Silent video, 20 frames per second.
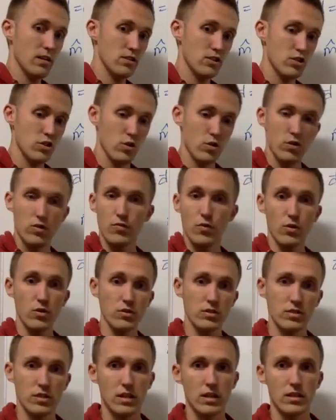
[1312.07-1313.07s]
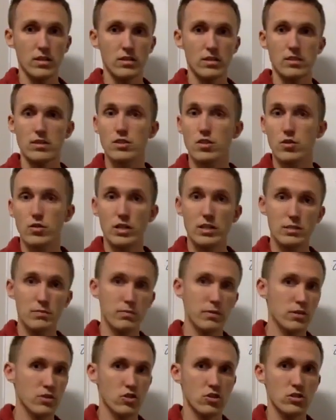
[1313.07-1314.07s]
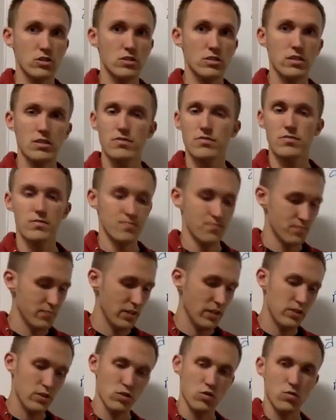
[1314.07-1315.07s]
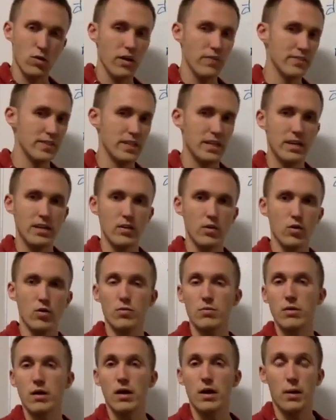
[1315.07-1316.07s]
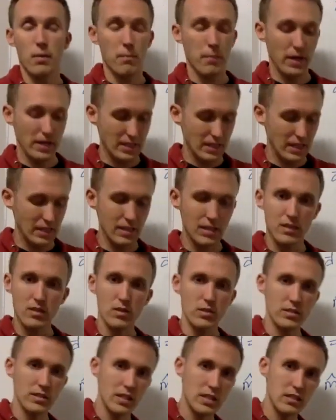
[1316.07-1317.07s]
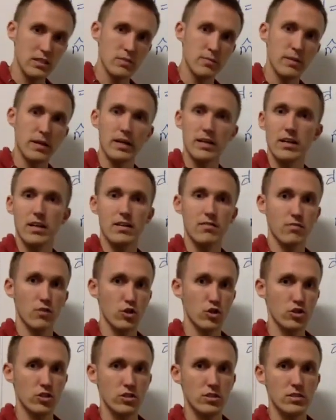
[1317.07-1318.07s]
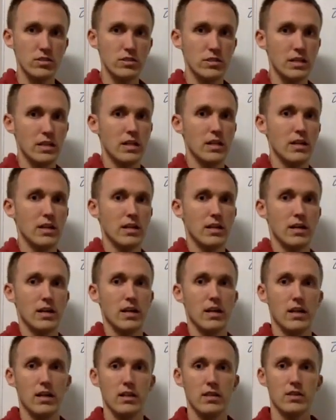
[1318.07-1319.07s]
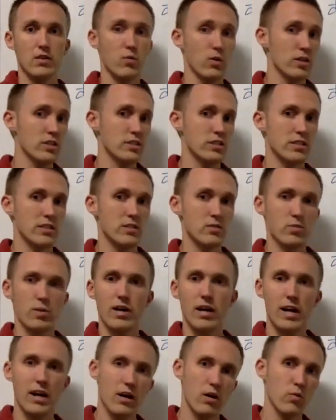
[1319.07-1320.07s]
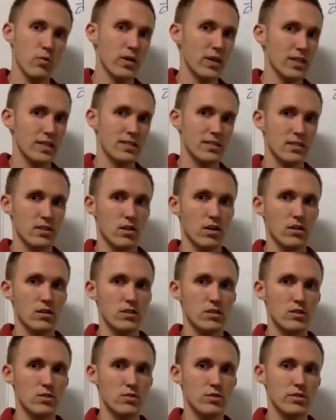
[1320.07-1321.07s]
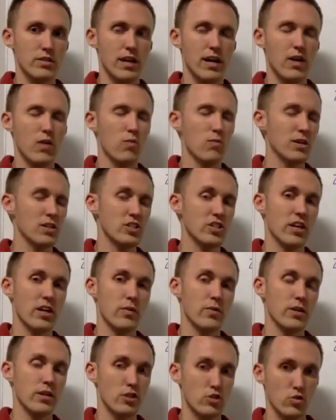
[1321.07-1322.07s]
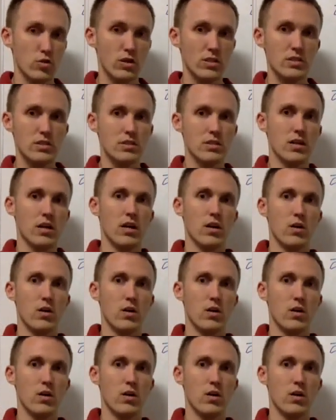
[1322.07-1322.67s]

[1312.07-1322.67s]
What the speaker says: So you've all seen nice pictures of either gravity or magnetic or seismic inversions. And the question is, well, how realistic are those? How much can we trust